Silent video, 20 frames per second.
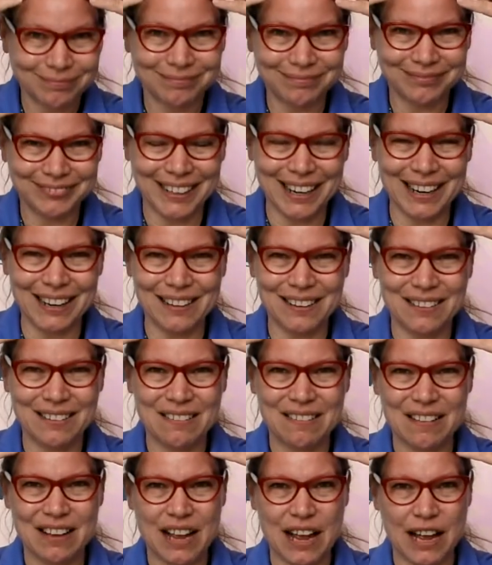Right.
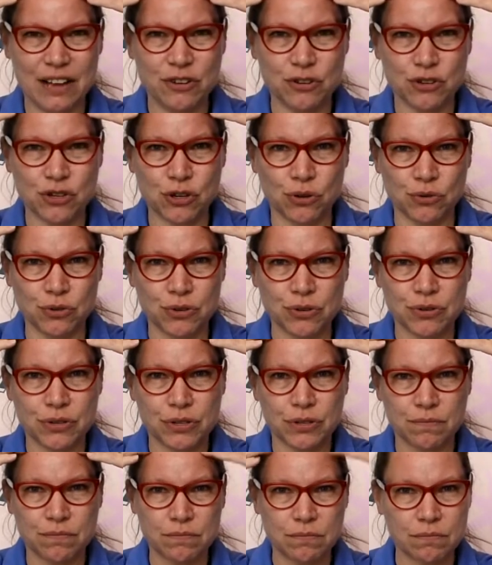And your
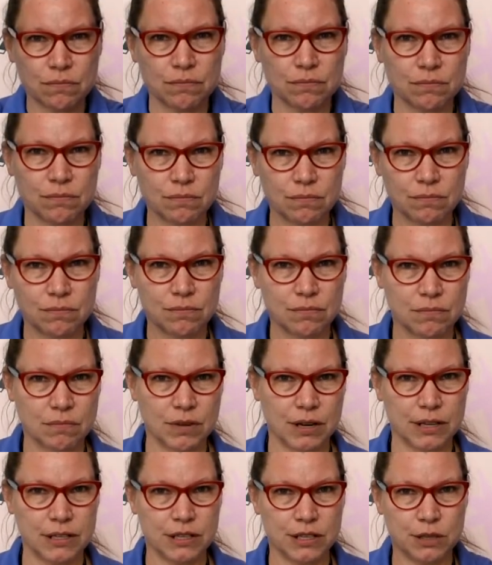shoulders?
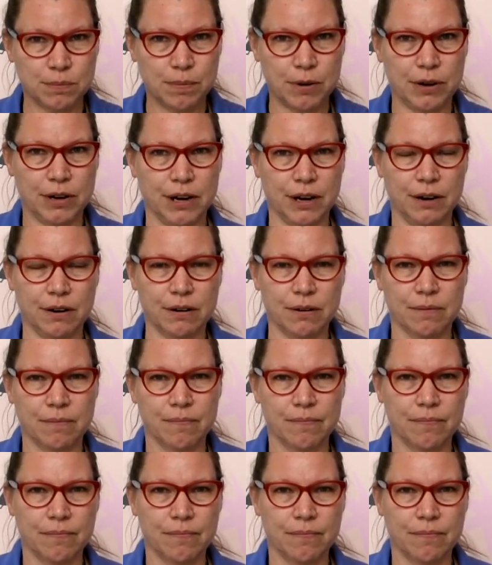That's this part here.